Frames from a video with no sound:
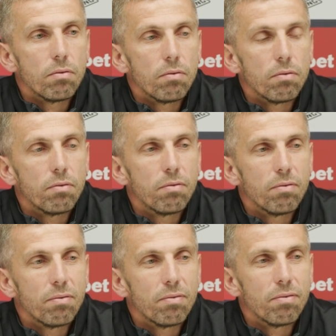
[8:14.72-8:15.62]
when I
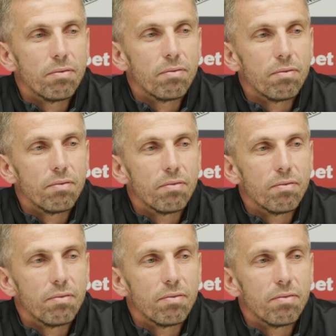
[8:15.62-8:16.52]
was in that position as a
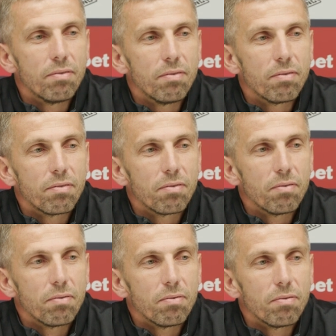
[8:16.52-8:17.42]
player, or,
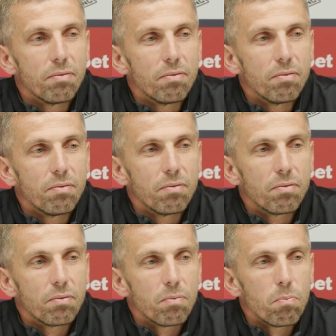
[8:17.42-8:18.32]
or the other way,
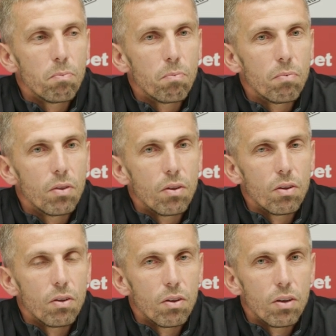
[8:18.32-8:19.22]
positive way sort of
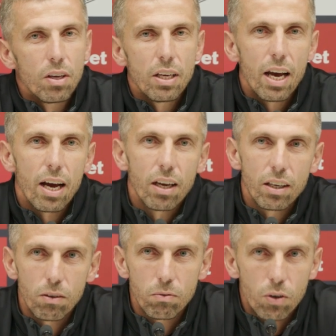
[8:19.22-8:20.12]
thing? Yeah, I
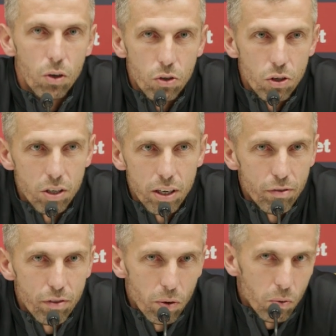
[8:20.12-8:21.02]
don't consciously
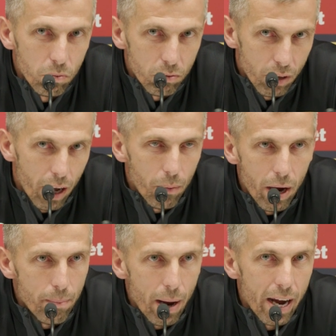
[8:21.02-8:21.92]
feel that
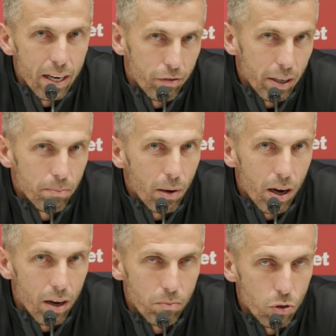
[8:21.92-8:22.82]
way about anything, but
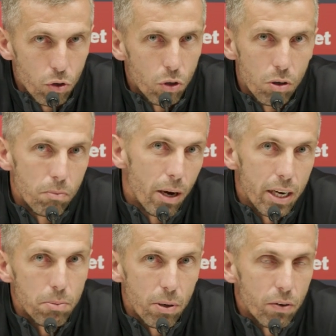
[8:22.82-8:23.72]
I'm sure my
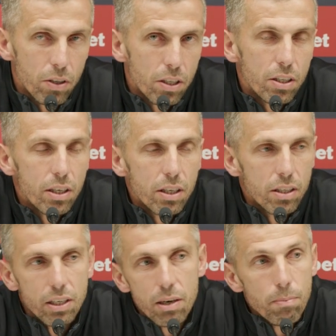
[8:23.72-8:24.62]
experiences
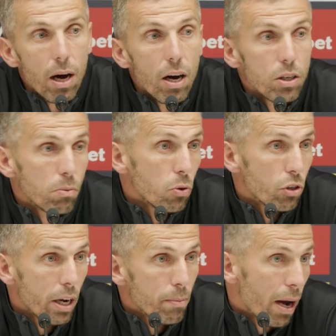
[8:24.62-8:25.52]
in the past will
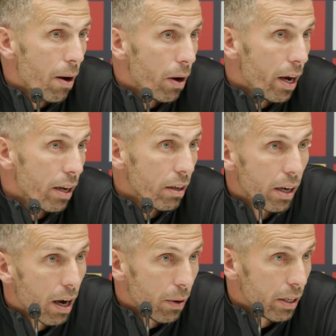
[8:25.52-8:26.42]
shape how I,
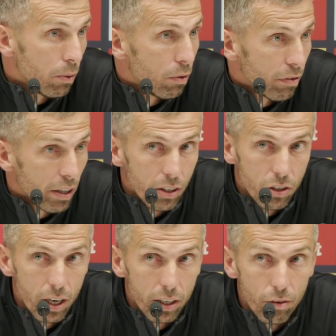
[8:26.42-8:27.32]
how I deal with
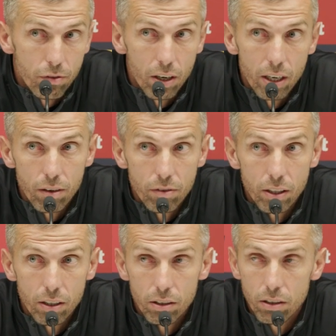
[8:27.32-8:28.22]
things. Yeah, definitely, I
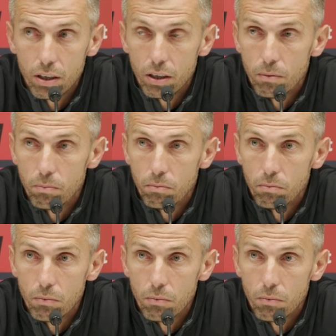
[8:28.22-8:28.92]
think. Um,